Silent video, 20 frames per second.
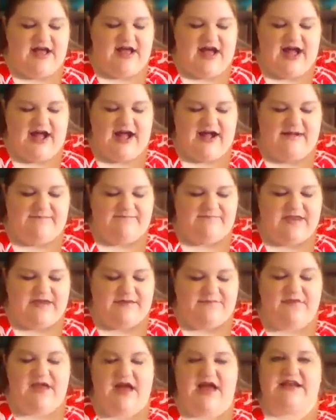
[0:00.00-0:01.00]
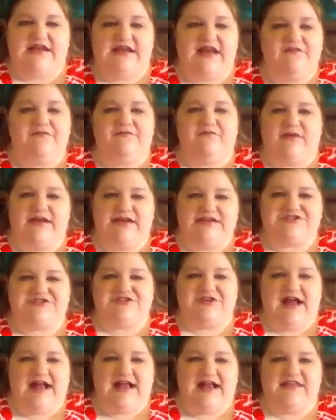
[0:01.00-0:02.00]
enough
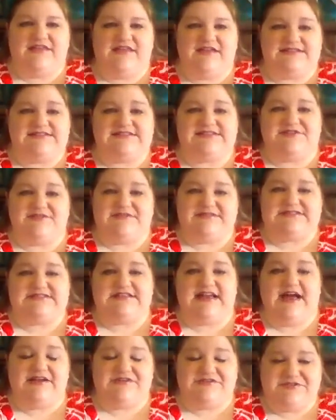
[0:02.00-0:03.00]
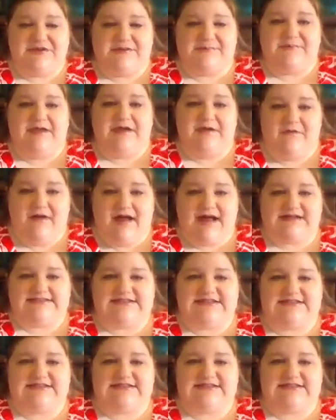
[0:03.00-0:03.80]
moisture out of this so it's not dripping wet.